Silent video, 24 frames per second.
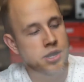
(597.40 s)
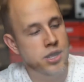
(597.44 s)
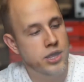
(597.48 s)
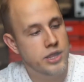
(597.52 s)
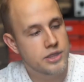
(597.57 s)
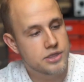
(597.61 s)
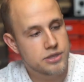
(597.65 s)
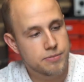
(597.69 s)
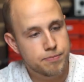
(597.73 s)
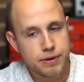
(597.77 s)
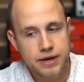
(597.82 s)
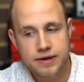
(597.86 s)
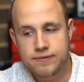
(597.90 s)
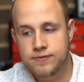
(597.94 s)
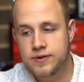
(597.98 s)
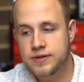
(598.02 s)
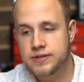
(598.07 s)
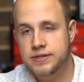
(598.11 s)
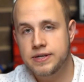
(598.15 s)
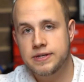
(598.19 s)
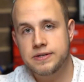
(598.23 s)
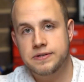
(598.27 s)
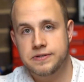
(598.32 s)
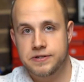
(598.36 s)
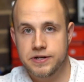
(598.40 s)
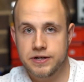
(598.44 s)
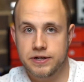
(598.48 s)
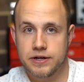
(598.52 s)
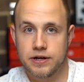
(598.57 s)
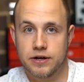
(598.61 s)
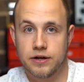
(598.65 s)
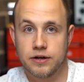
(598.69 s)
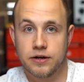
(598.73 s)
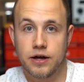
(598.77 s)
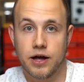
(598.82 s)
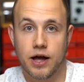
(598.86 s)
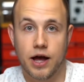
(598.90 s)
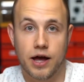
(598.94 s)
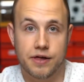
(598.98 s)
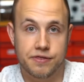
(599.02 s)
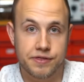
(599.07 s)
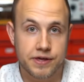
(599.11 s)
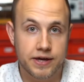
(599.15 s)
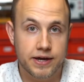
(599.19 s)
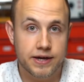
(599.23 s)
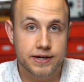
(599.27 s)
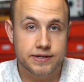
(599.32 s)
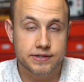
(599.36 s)
the PVC sticker I
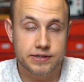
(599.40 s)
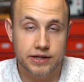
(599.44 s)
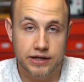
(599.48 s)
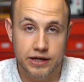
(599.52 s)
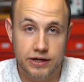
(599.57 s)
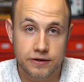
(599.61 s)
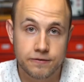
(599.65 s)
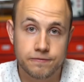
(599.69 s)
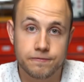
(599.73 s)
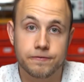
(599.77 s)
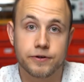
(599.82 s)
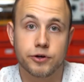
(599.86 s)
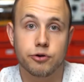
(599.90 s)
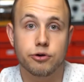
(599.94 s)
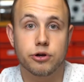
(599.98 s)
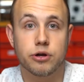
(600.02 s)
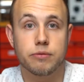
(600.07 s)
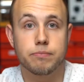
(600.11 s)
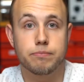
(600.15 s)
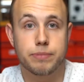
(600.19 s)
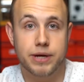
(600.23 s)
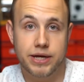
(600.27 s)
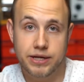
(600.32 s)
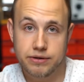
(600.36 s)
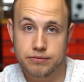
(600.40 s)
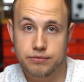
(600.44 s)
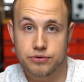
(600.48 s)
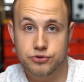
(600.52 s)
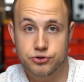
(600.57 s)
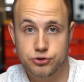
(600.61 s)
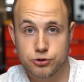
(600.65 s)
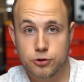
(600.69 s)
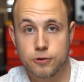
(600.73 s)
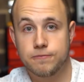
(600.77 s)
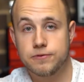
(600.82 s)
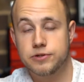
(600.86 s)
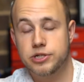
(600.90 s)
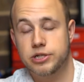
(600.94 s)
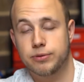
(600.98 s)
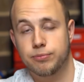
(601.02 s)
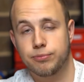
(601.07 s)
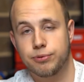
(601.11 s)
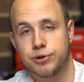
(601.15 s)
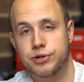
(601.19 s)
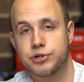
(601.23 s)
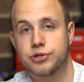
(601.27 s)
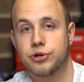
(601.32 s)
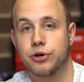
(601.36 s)
think is an inferior bed surface to
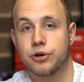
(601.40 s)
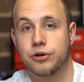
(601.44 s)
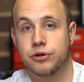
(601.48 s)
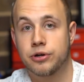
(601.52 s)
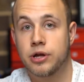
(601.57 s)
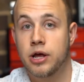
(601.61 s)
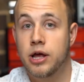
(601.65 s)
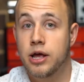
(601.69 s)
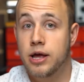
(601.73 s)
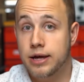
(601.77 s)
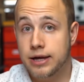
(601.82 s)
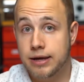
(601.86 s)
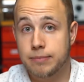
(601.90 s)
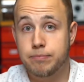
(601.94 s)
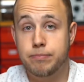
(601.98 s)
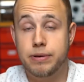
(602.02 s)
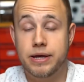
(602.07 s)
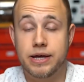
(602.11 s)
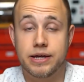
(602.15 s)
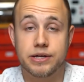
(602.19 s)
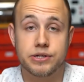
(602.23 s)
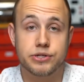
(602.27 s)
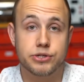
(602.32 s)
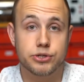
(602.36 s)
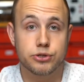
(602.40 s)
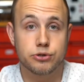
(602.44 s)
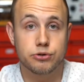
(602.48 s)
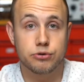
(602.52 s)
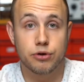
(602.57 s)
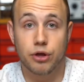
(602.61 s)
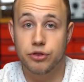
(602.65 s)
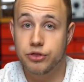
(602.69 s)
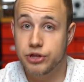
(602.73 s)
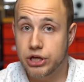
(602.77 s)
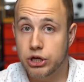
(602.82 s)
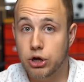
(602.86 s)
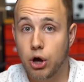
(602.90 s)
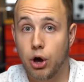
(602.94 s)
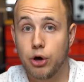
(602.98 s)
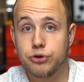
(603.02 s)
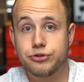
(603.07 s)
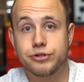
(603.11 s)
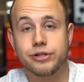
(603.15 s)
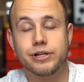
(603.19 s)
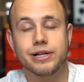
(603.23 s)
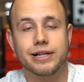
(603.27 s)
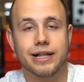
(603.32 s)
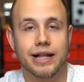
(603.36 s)
print on compared to the
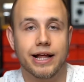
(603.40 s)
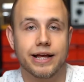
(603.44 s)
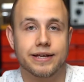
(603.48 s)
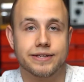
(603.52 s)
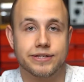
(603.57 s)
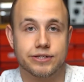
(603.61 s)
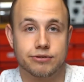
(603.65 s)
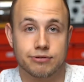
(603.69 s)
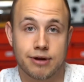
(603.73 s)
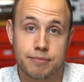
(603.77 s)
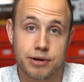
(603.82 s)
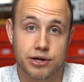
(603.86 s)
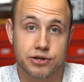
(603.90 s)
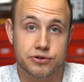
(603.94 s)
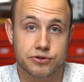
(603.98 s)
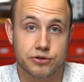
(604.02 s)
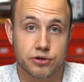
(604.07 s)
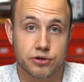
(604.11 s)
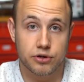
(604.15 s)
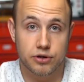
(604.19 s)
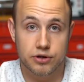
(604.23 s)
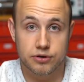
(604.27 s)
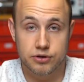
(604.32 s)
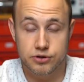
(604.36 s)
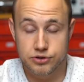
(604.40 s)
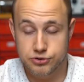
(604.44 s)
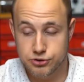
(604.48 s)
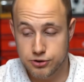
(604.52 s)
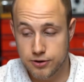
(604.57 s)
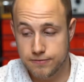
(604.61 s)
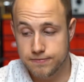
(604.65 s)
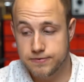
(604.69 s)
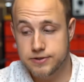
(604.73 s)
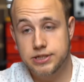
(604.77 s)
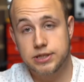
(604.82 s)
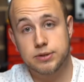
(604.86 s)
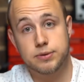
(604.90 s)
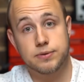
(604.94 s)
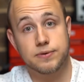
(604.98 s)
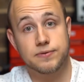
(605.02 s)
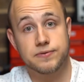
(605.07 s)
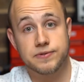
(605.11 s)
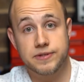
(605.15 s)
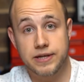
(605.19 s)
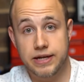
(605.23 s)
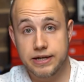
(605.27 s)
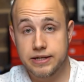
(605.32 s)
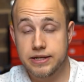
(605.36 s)
coated glass ceramic surfaces we've
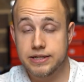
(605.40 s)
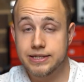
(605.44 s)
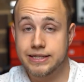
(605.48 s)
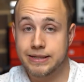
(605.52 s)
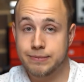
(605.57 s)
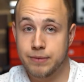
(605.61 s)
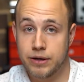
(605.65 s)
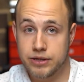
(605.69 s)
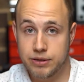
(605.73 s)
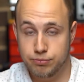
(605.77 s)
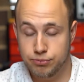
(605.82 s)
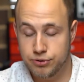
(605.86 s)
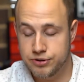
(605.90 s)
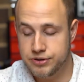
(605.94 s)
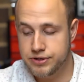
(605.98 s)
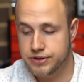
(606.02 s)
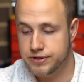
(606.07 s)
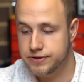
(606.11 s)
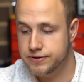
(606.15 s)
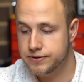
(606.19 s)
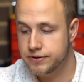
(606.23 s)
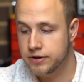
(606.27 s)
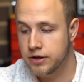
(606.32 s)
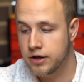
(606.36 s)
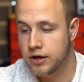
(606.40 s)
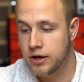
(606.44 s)
seen in some other printers.